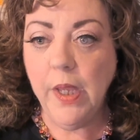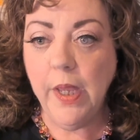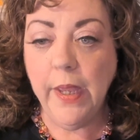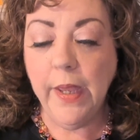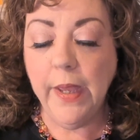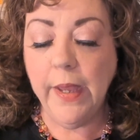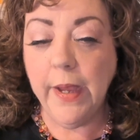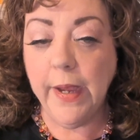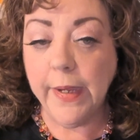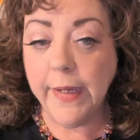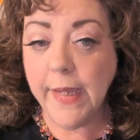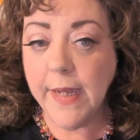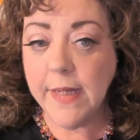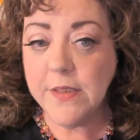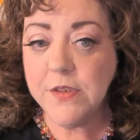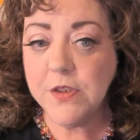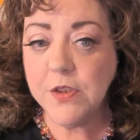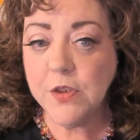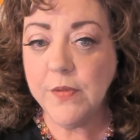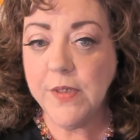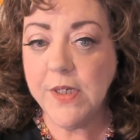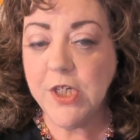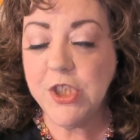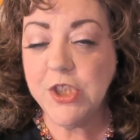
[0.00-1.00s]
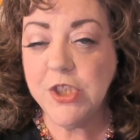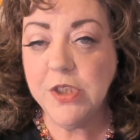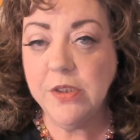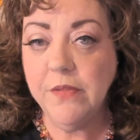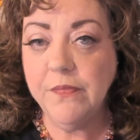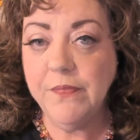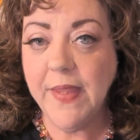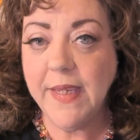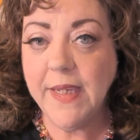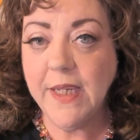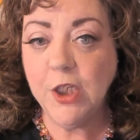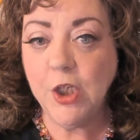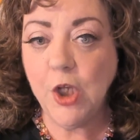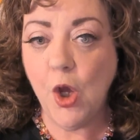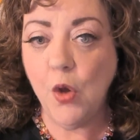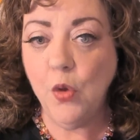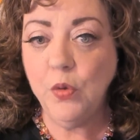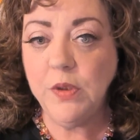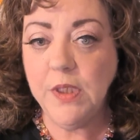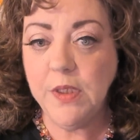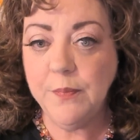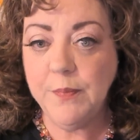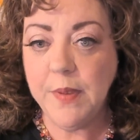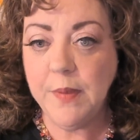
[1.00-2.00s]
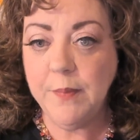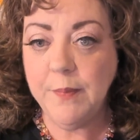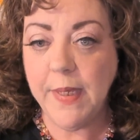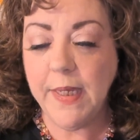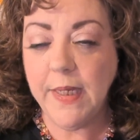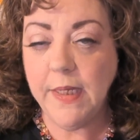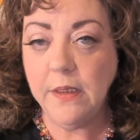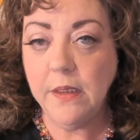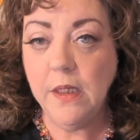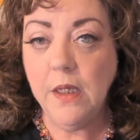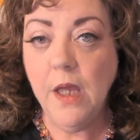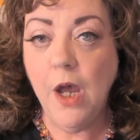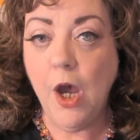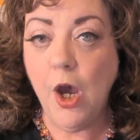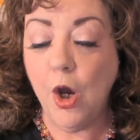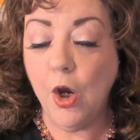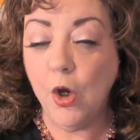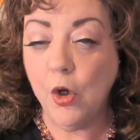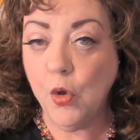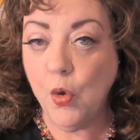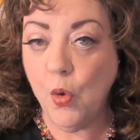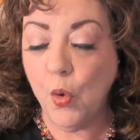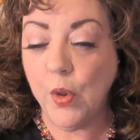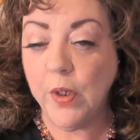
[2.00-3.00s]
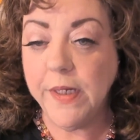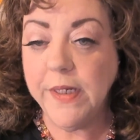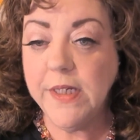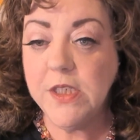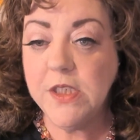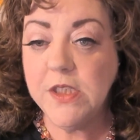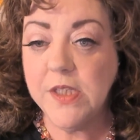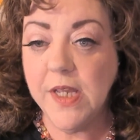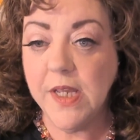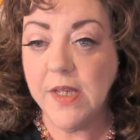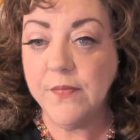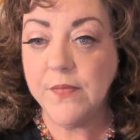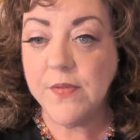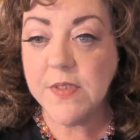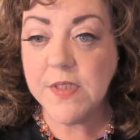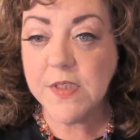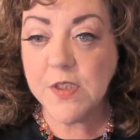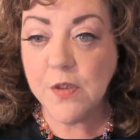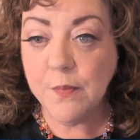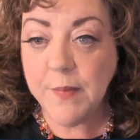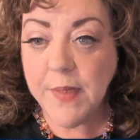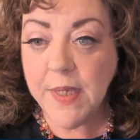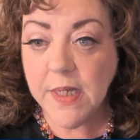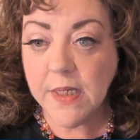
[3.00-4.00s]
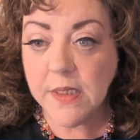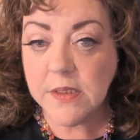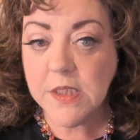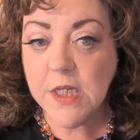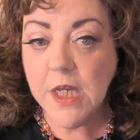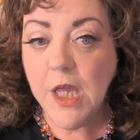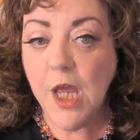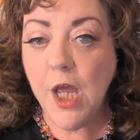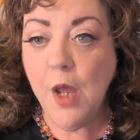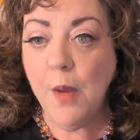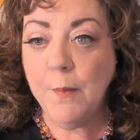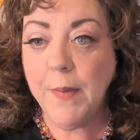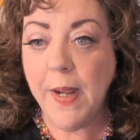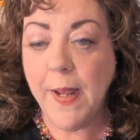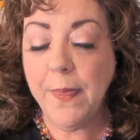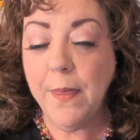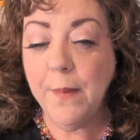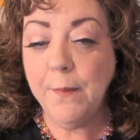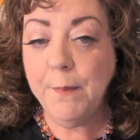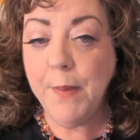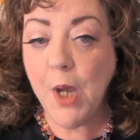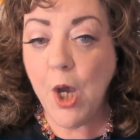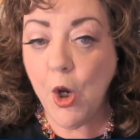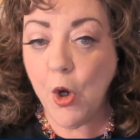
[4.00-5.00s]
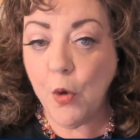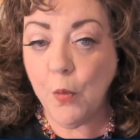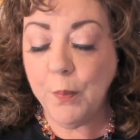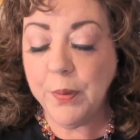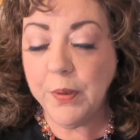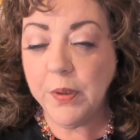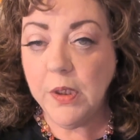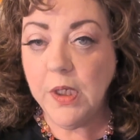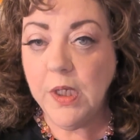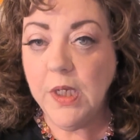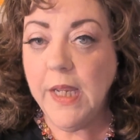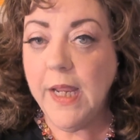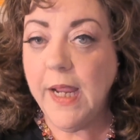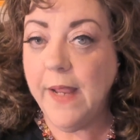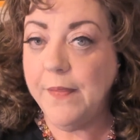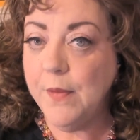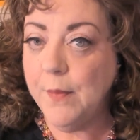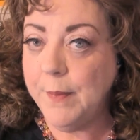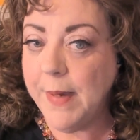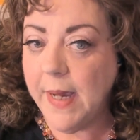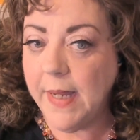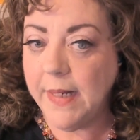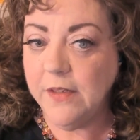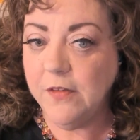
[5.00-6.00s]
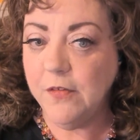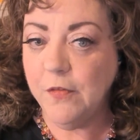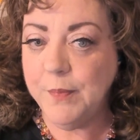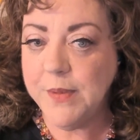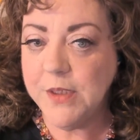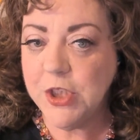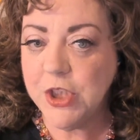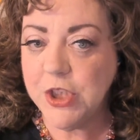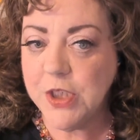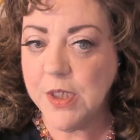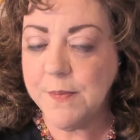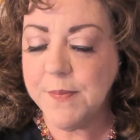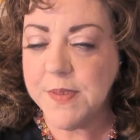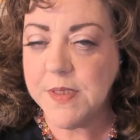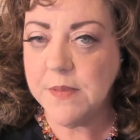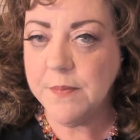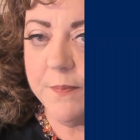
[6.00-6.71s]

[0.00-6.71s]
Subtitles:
a consecration that can only be made according to heaven's command by the Pope and the body of bishops.